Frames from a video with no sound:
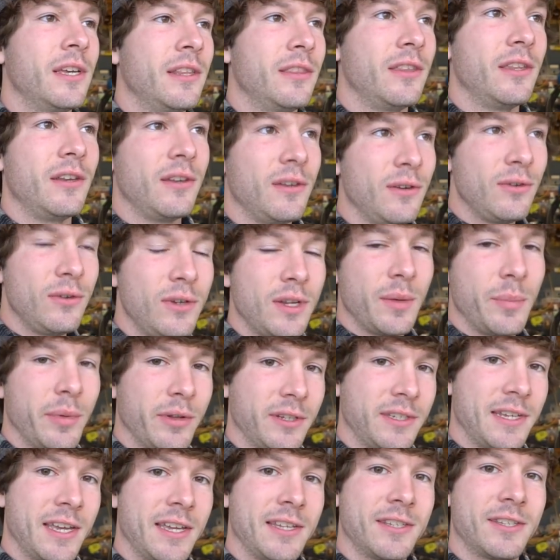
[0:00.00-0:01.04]
the new nipple
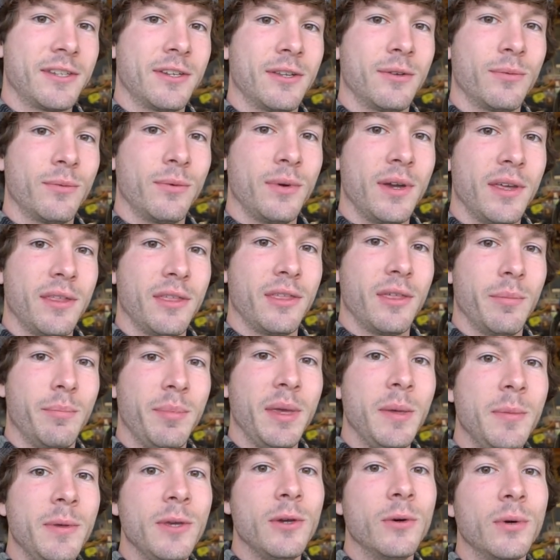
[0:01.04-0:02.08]
test with
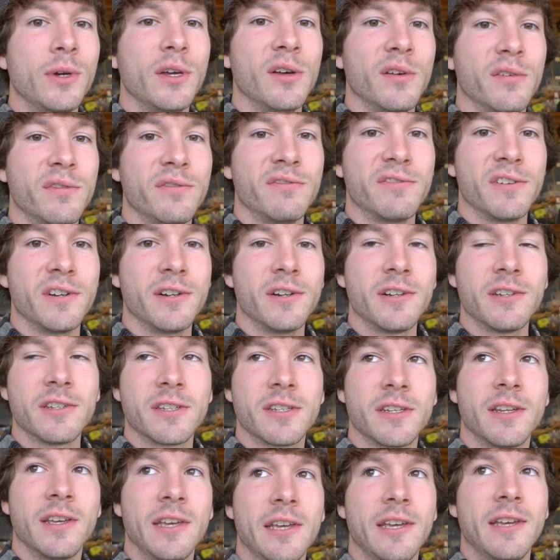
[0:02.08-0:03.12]
baby oil
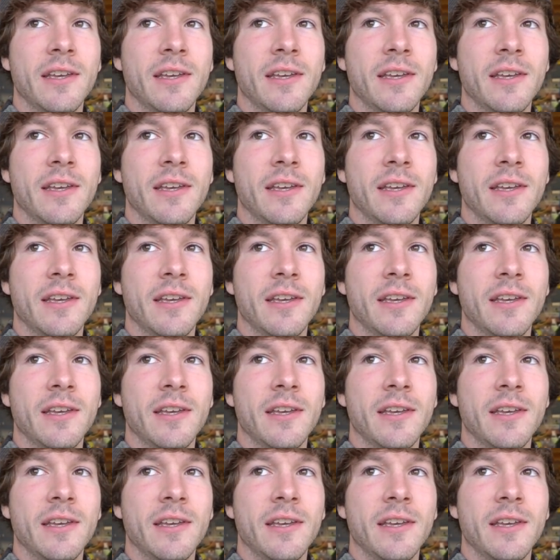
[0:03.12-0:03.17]
first,